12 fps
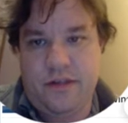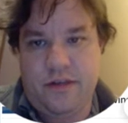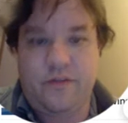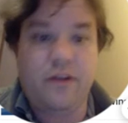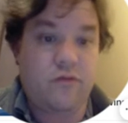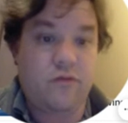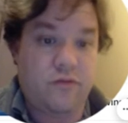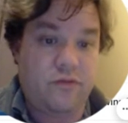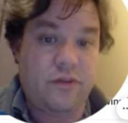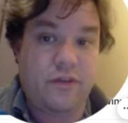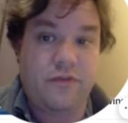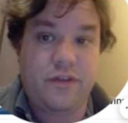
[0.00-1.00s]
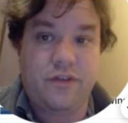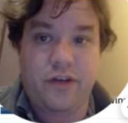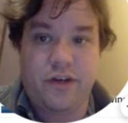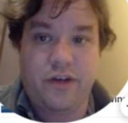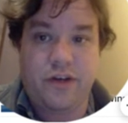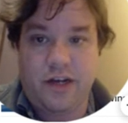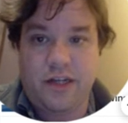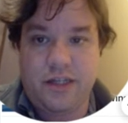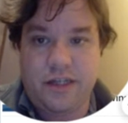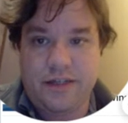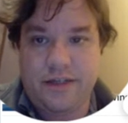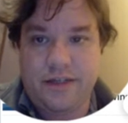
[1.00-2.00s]
if they will rough a trick or
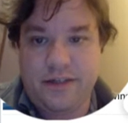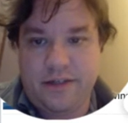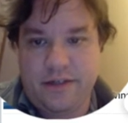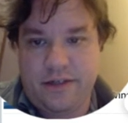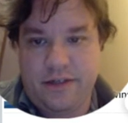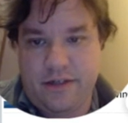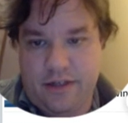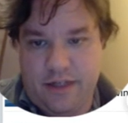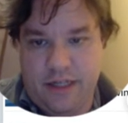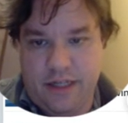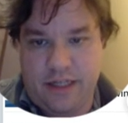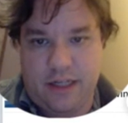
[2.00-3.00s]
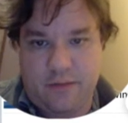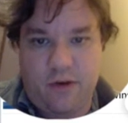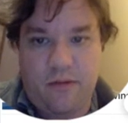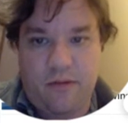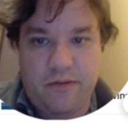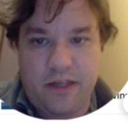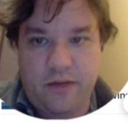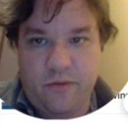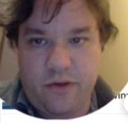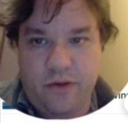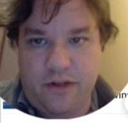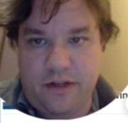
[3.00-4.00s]
not. As I said, probably they
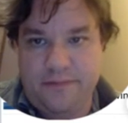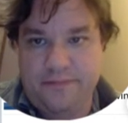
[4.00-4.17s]
will.